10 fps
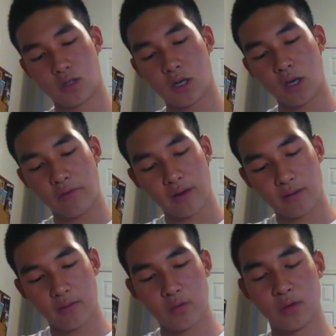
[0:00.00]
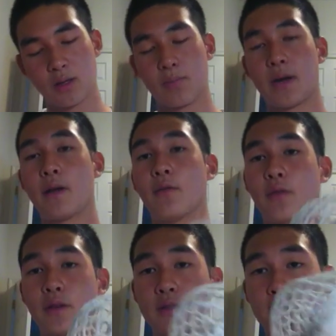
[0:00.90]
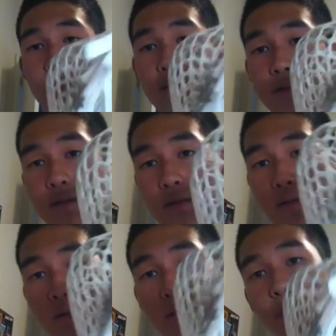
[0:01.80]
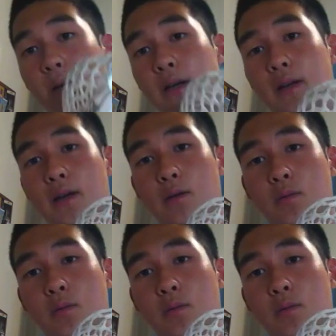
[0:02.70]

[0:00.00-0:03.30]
If any of you need the pattern for this NOZ or this pocket, I